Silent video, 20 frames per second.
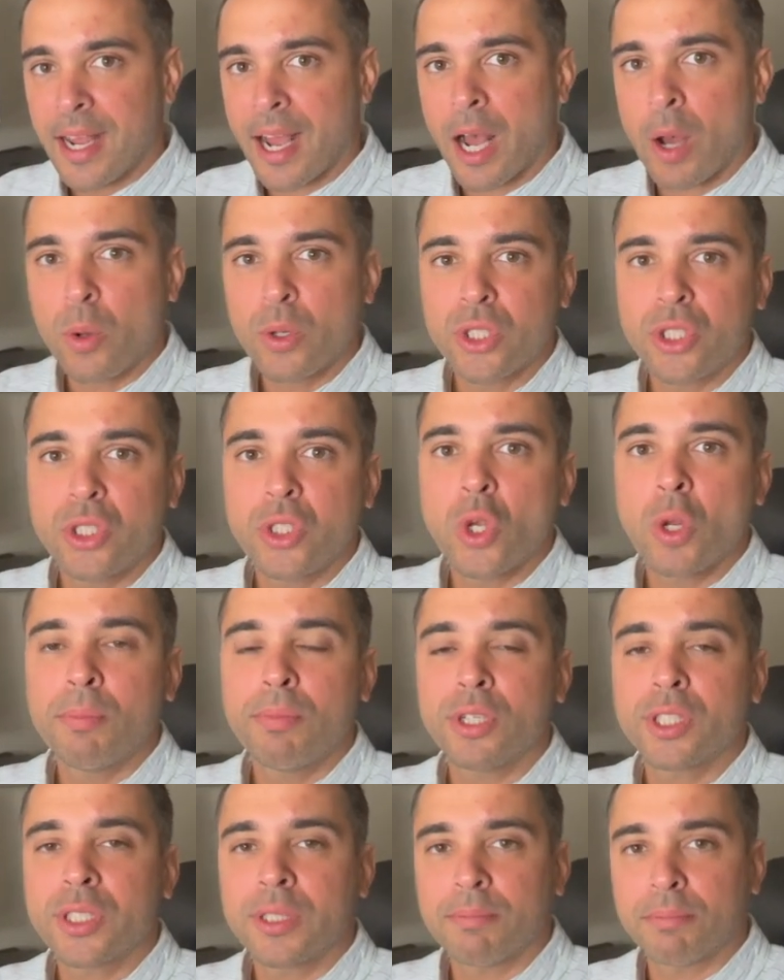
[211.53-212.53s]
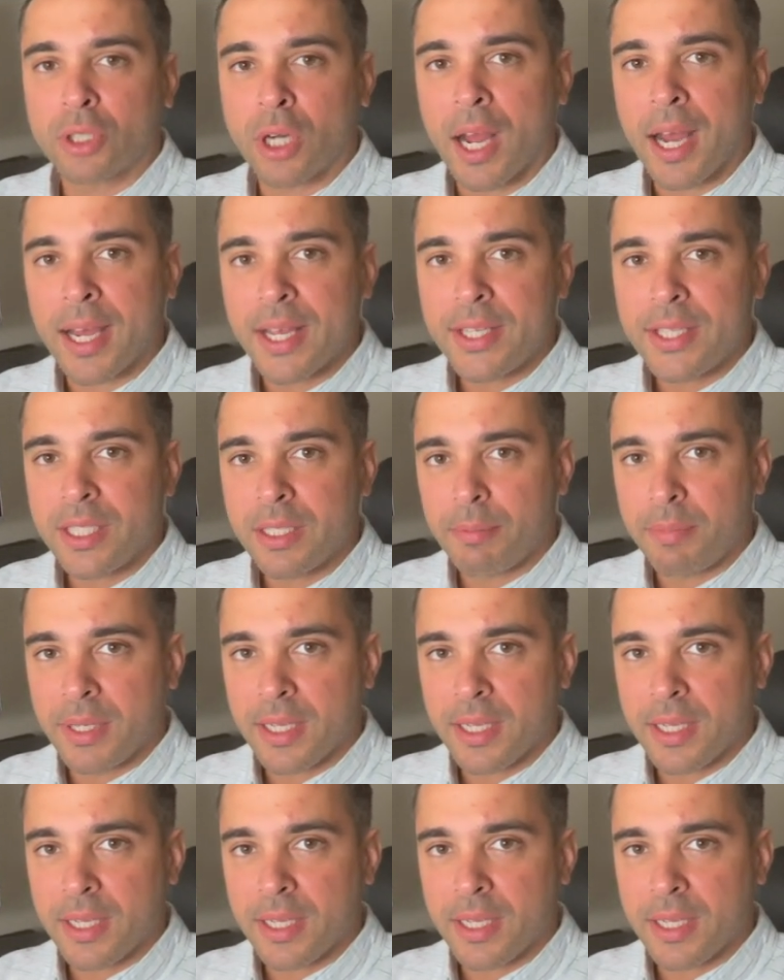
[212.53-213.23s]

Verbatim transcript: I was super surprised